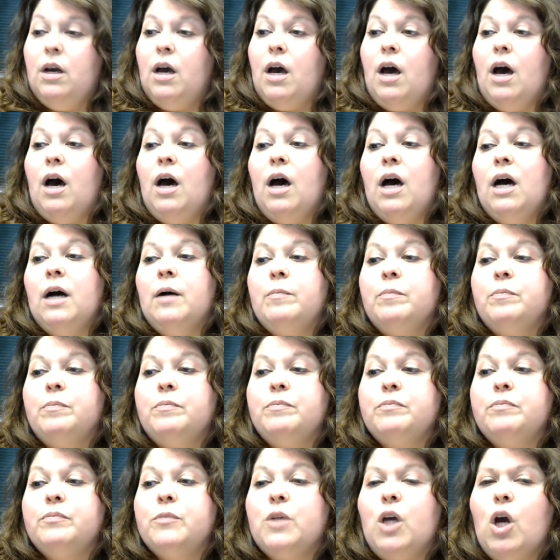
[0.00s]

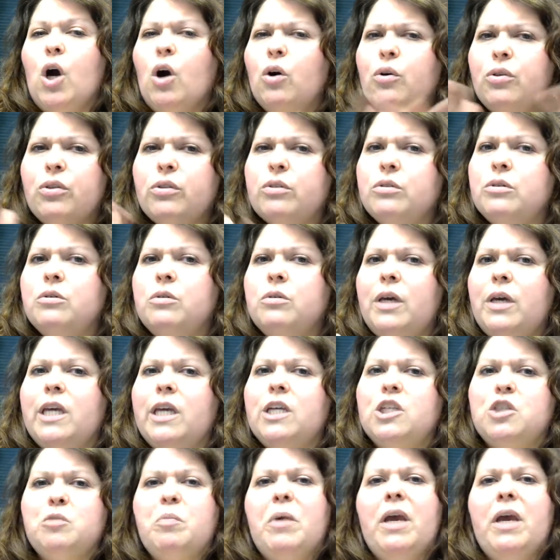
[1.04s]
go through each